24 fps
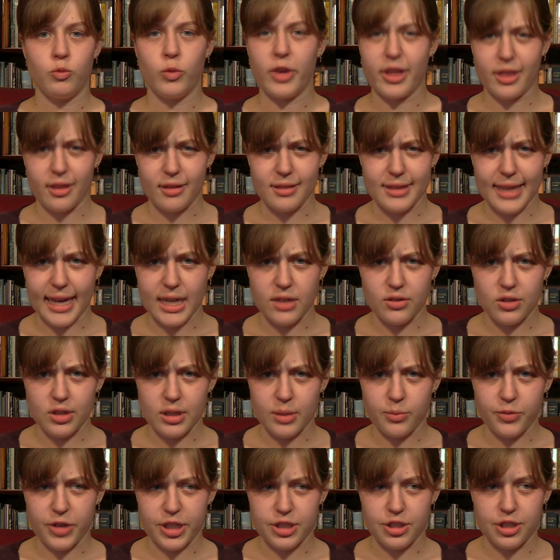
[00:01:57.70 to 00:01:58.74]
with lateral
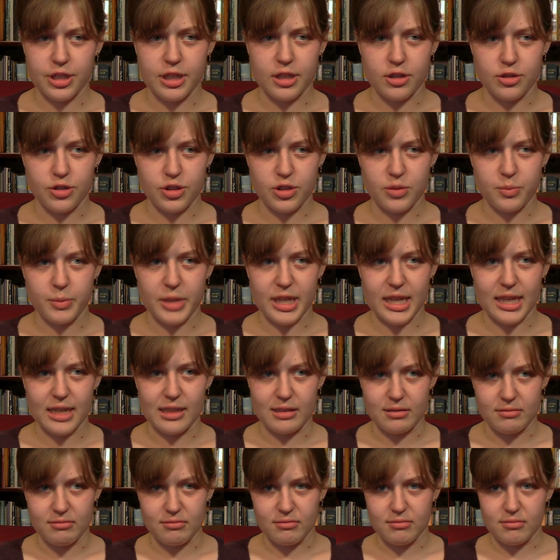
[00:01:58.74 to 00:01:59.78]
compression here just
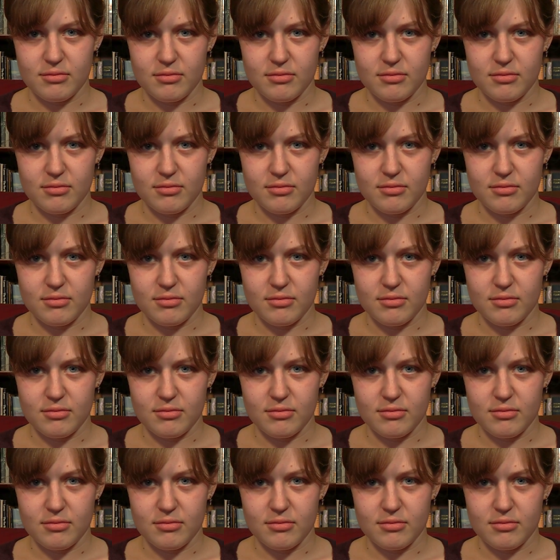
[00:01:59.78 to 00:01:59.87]
meaning